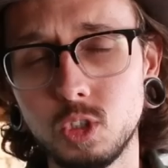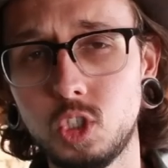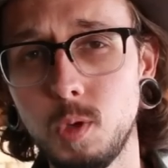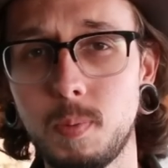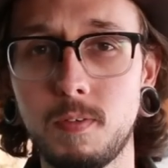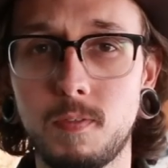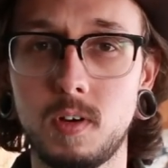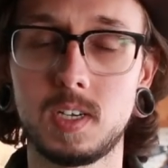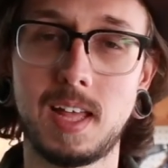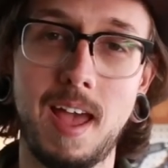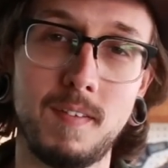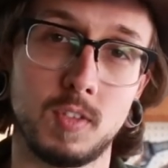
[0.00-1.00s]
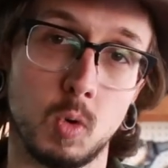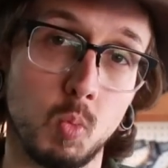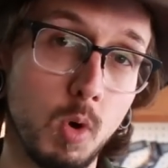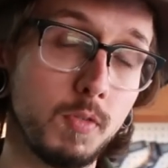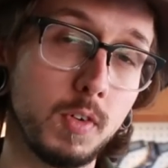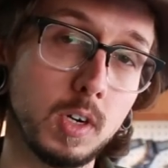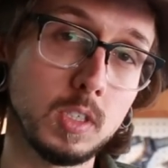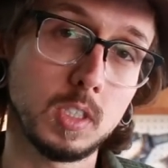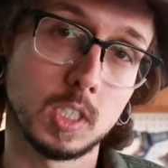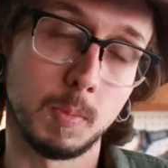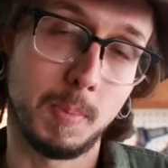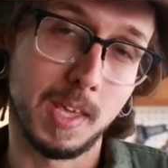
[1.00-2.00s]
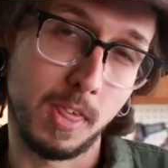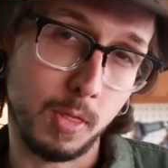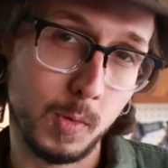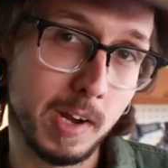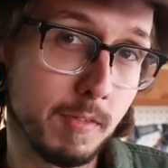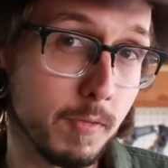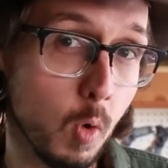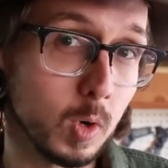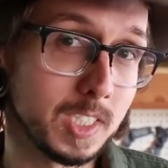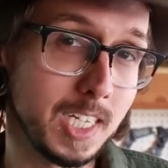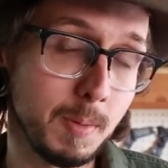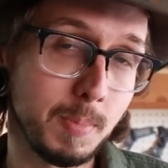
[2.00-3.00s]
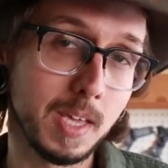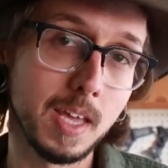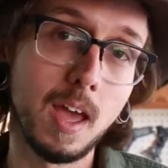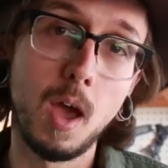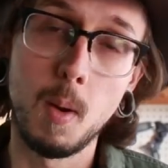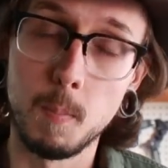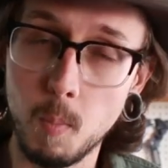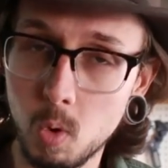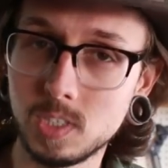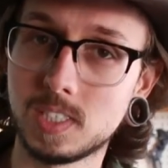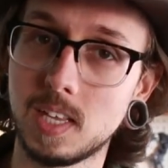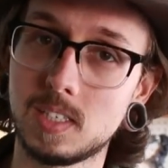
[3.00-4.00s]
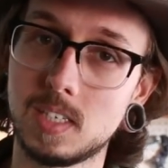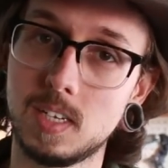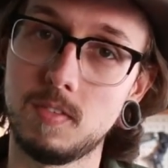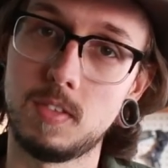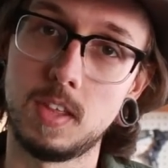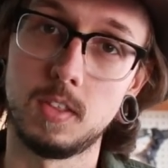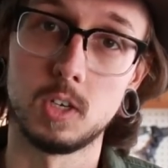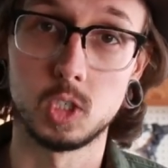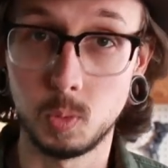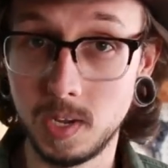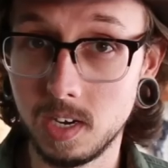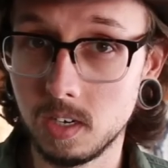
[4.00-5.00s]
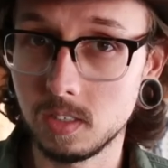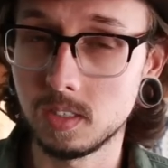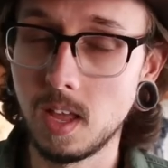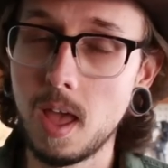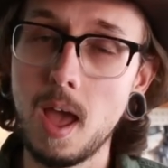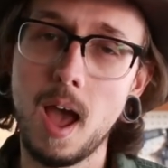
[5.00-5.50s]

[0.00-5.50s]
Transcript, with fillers: do prefer to have their woofers to be 3 to 4 dB more sensitive than their tweeters,